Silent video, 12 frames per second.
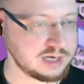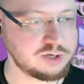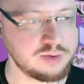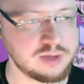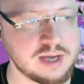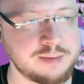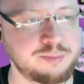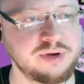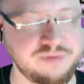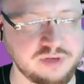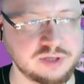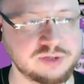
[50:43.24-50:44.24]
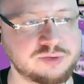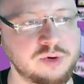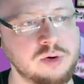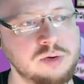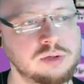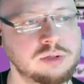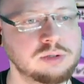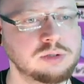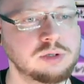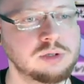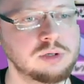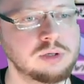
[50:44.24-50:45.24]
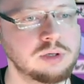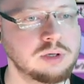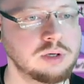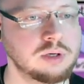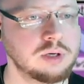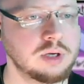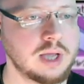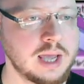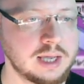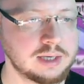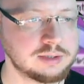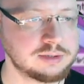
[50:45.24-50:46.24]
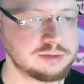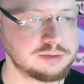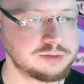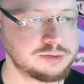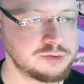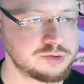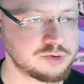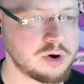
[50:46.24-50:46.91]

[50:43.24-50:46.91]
to that previous row and to